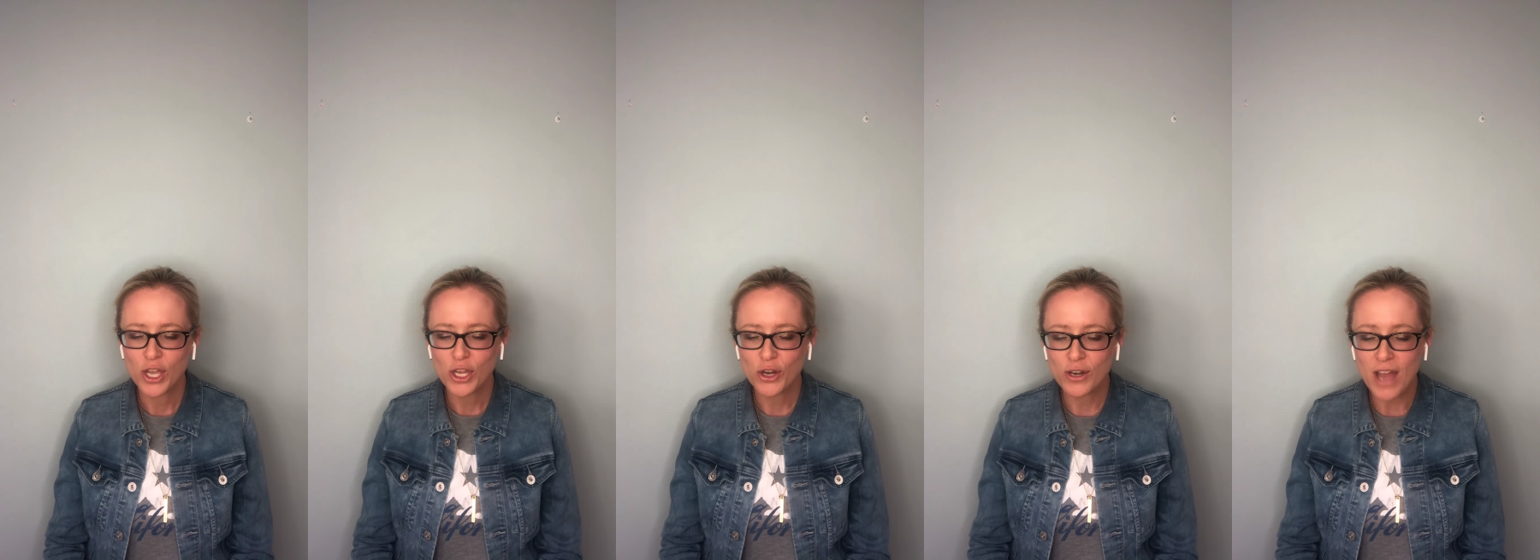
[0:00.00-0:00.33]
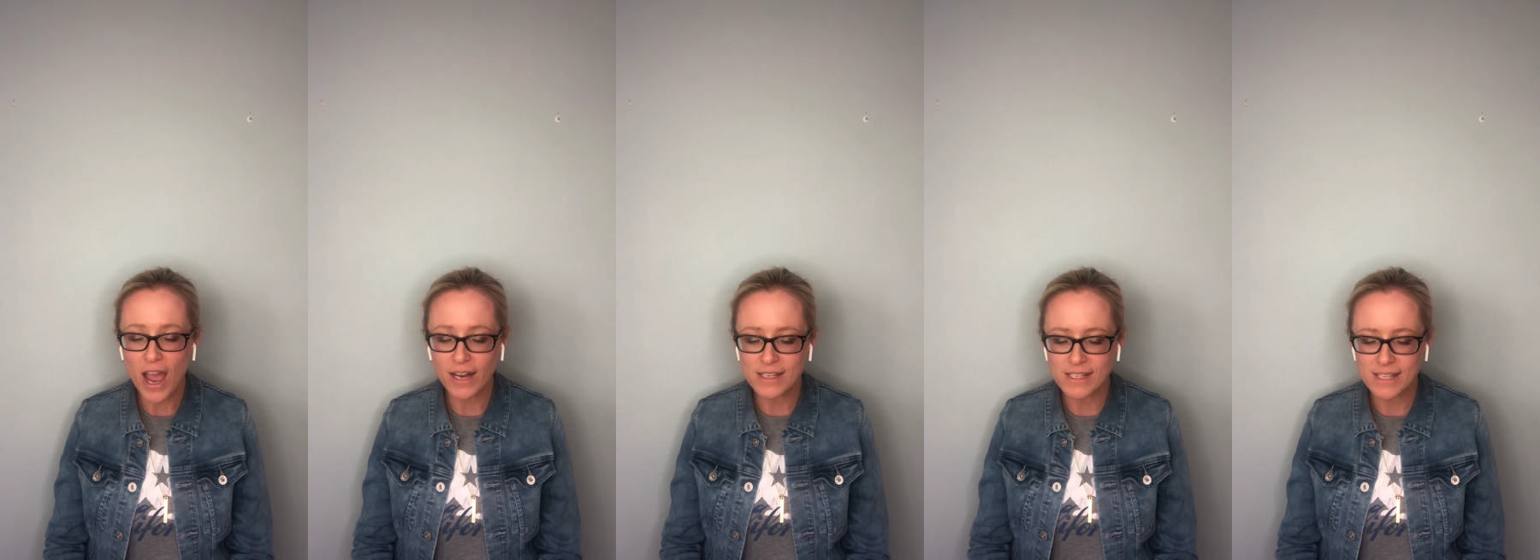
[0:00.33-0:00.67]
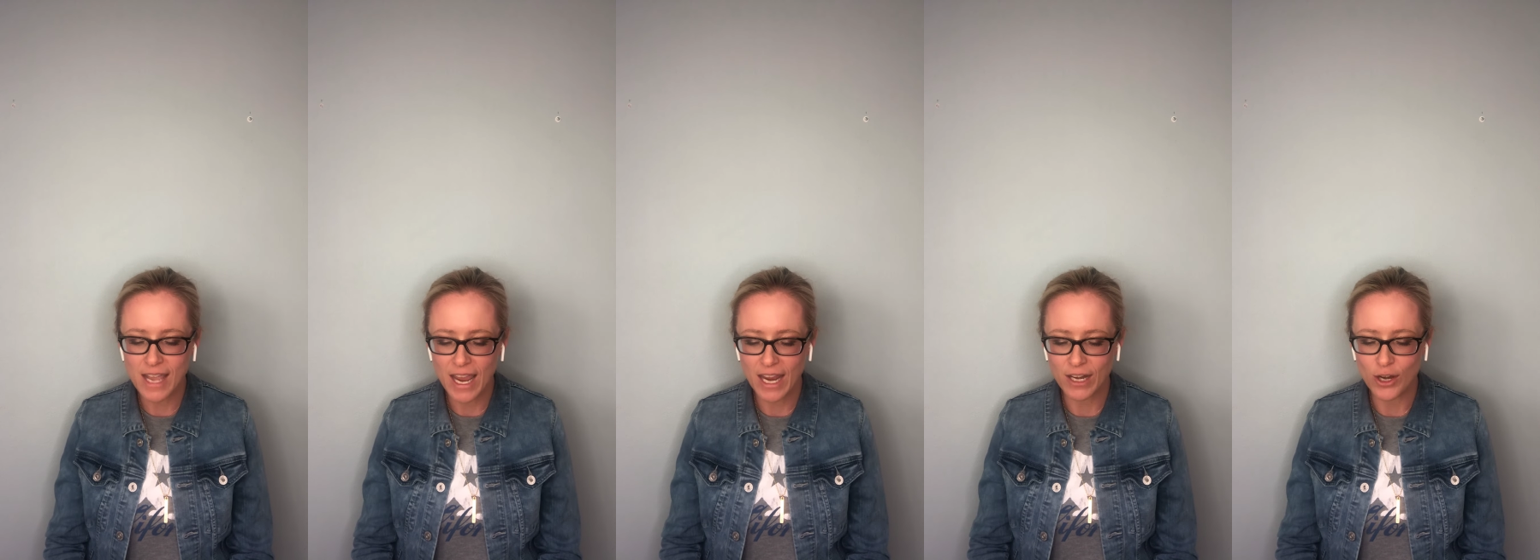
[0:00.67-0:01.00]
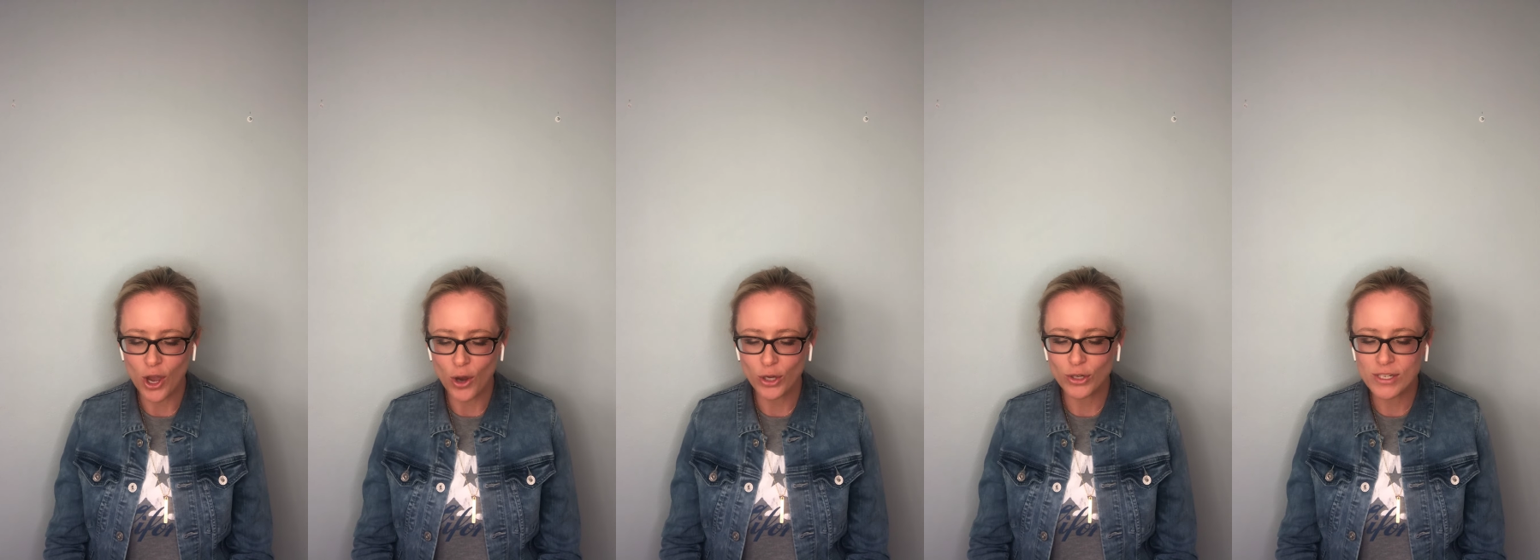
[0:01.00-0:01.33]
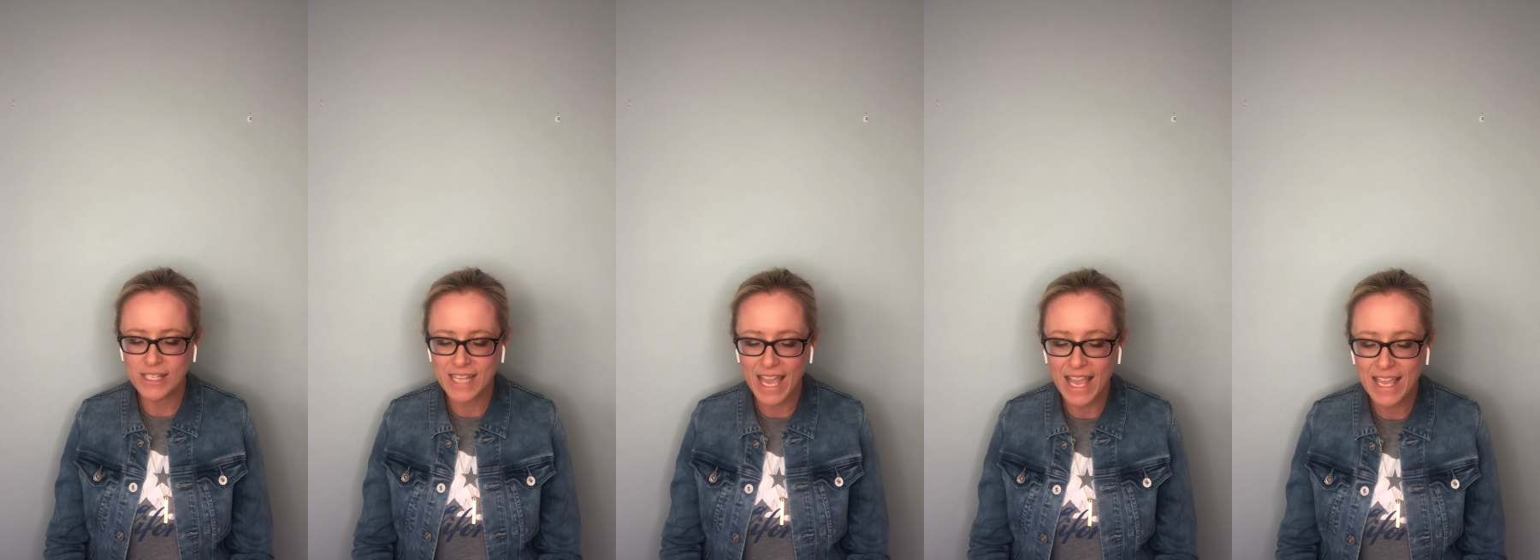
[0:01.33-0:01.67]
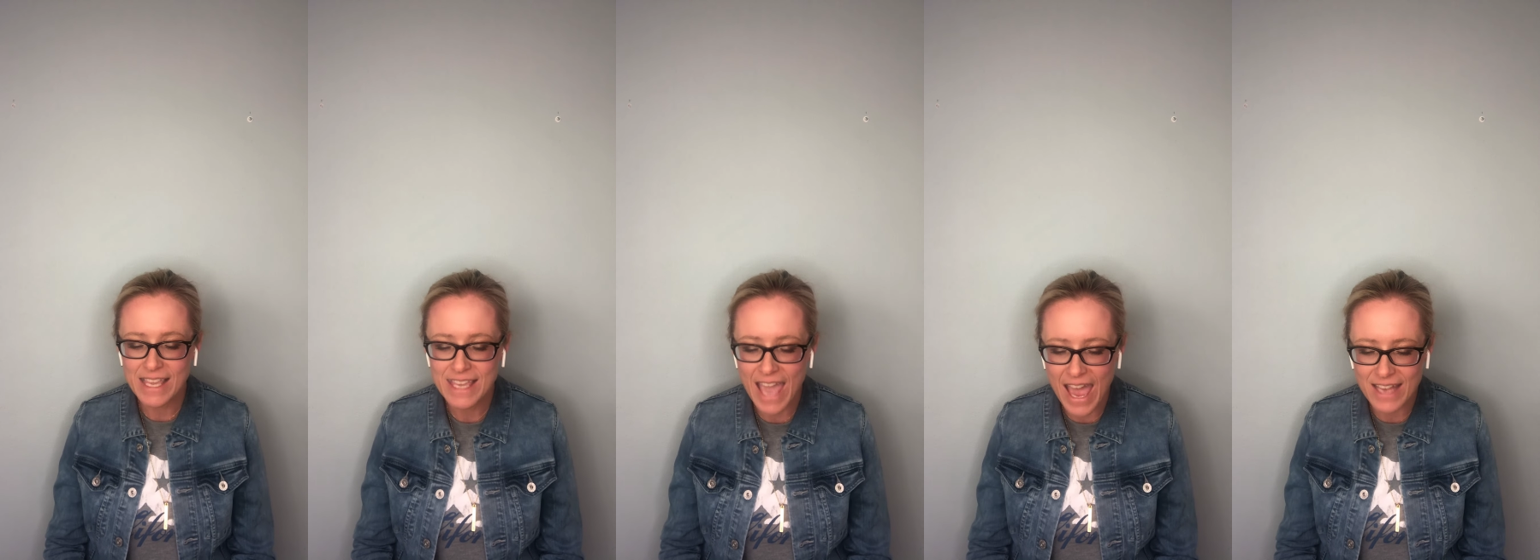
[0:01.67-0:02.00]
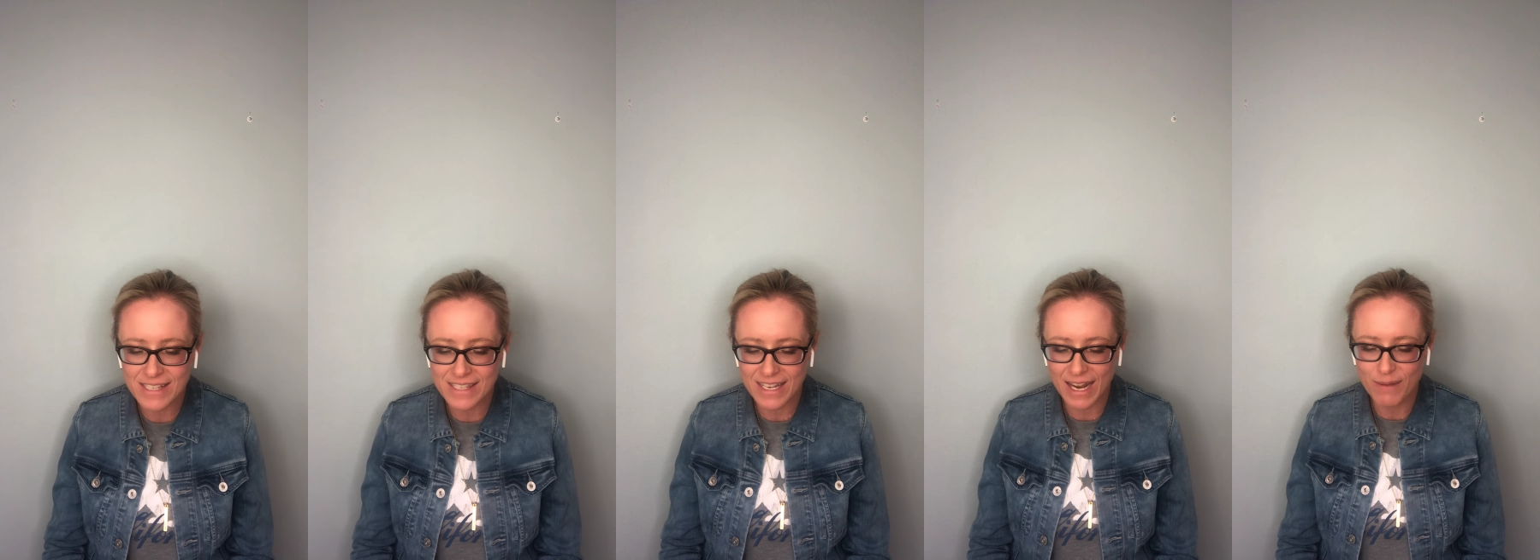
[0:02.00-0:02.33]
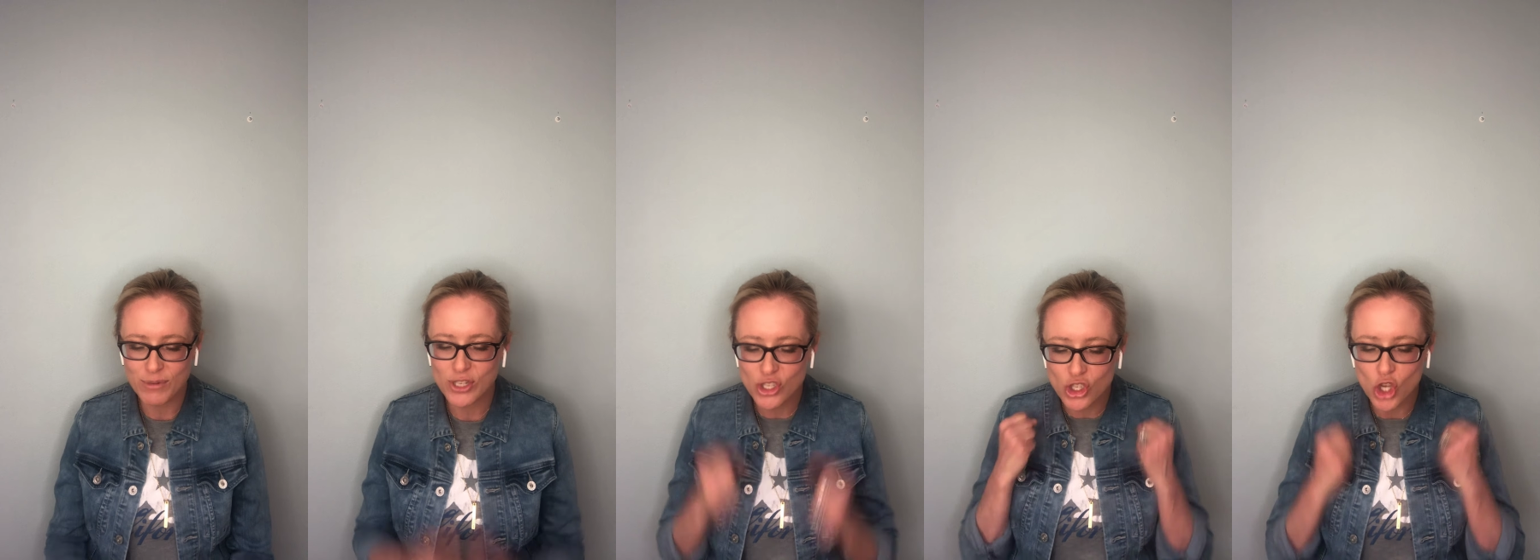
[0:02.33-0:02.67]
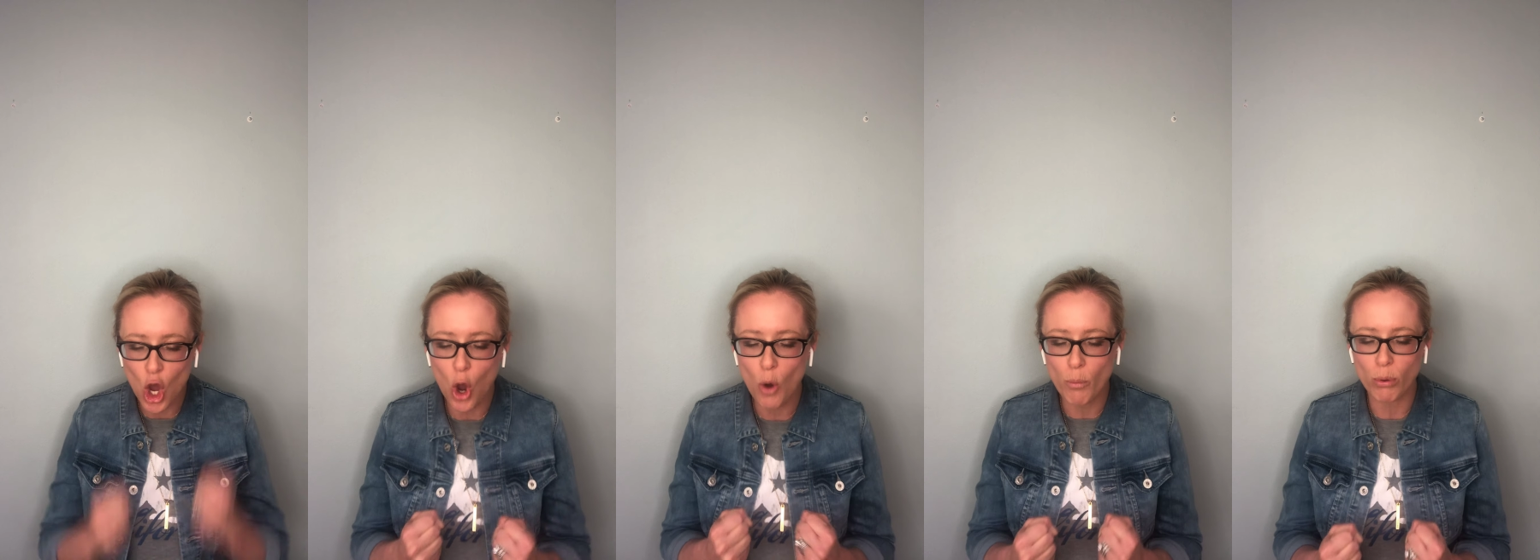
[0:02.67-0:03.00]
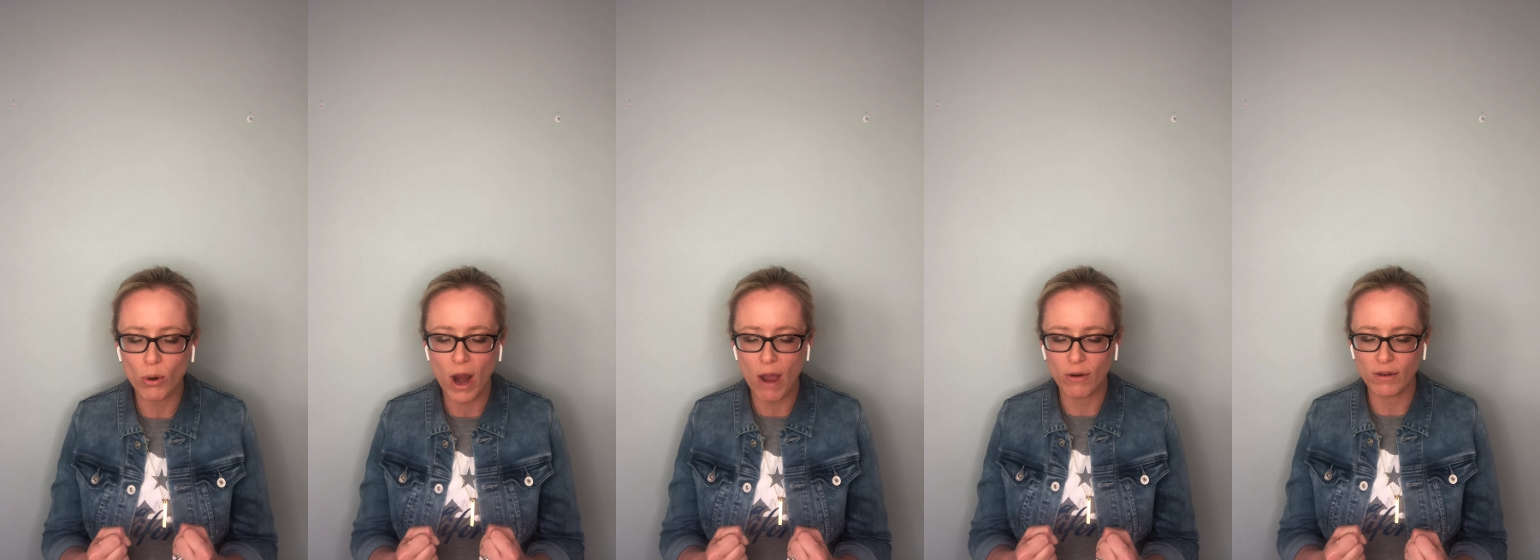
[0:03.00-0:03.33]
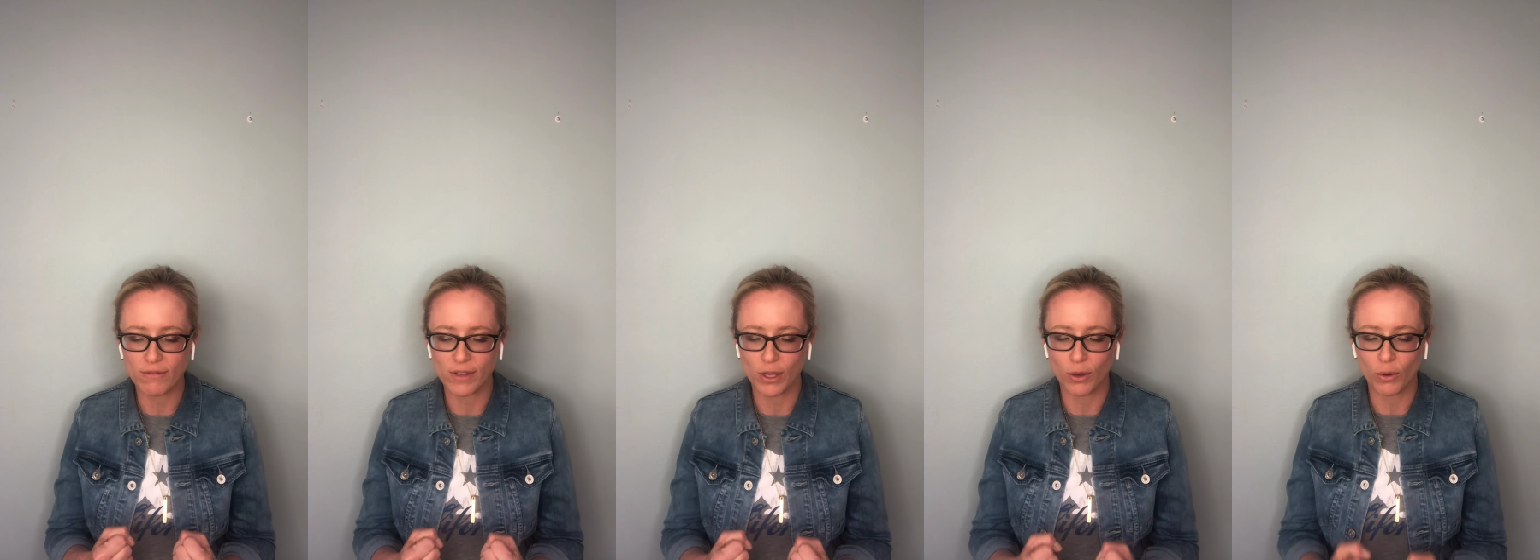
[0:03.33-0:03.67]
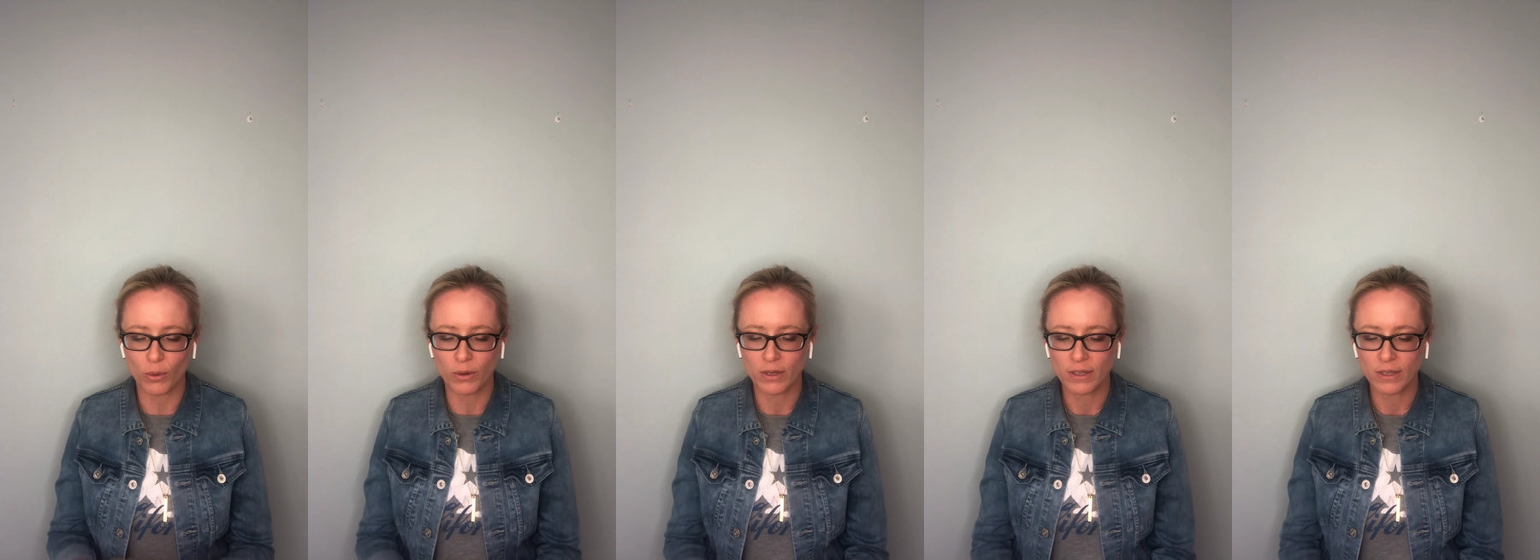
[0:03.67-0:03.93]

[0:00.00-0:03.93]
You're not saying no, you're saying yes, and I'm so proud of you.